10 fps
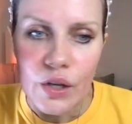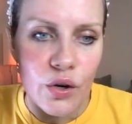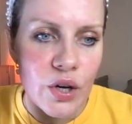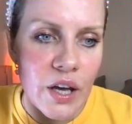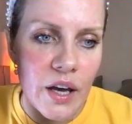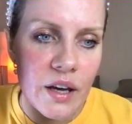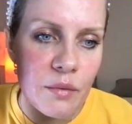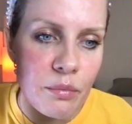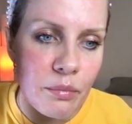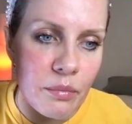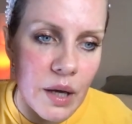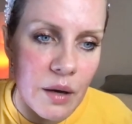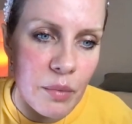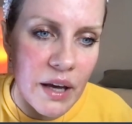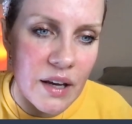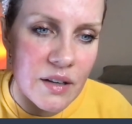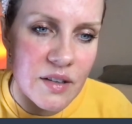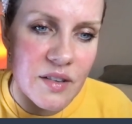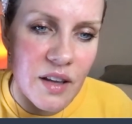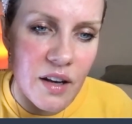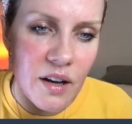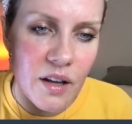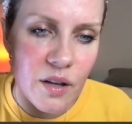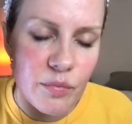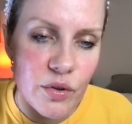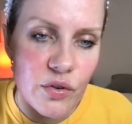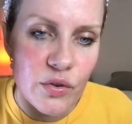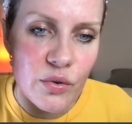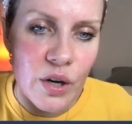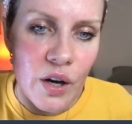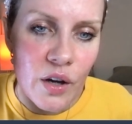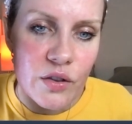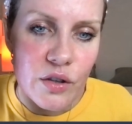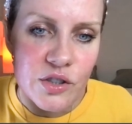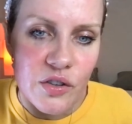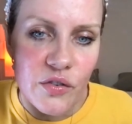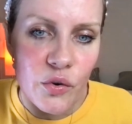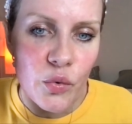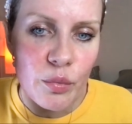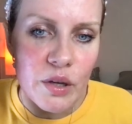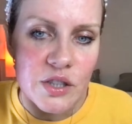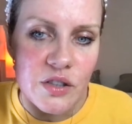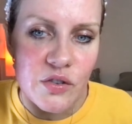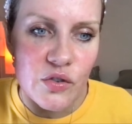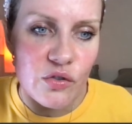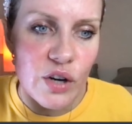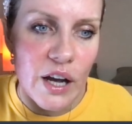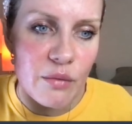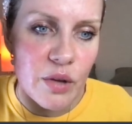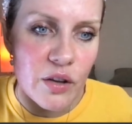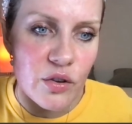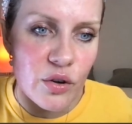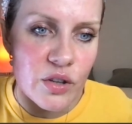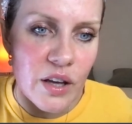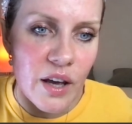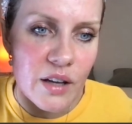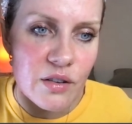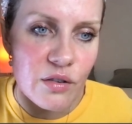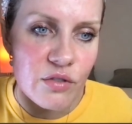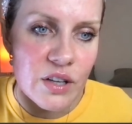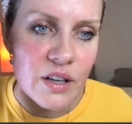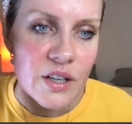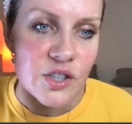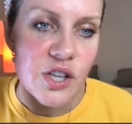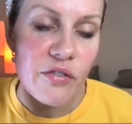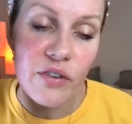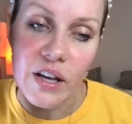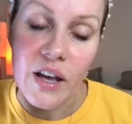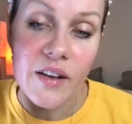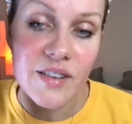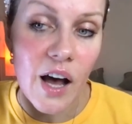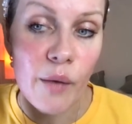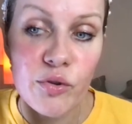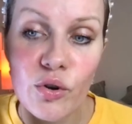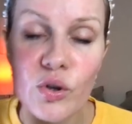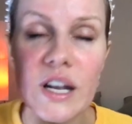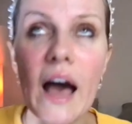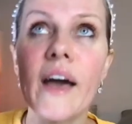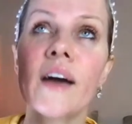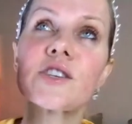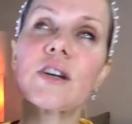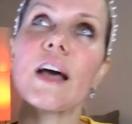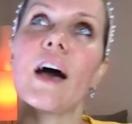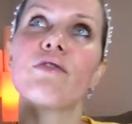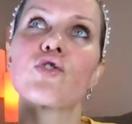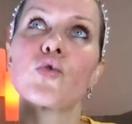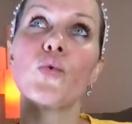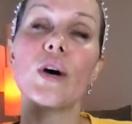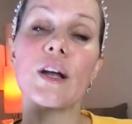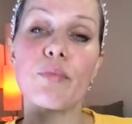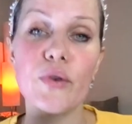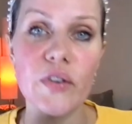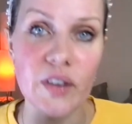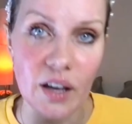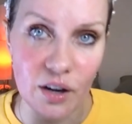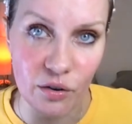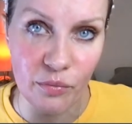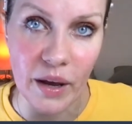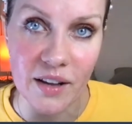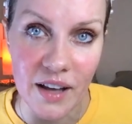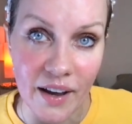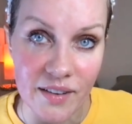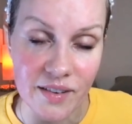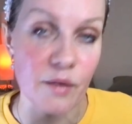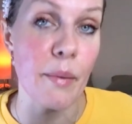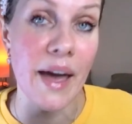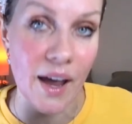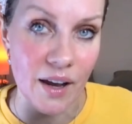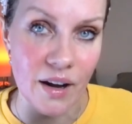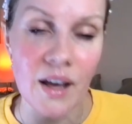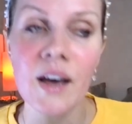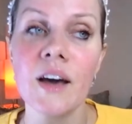Okay. Man, this can help you too. Not just for women. Just subscribe. I thought I had already. Jeffrey, yes, absolutely. I actually have 20% of my clients are men.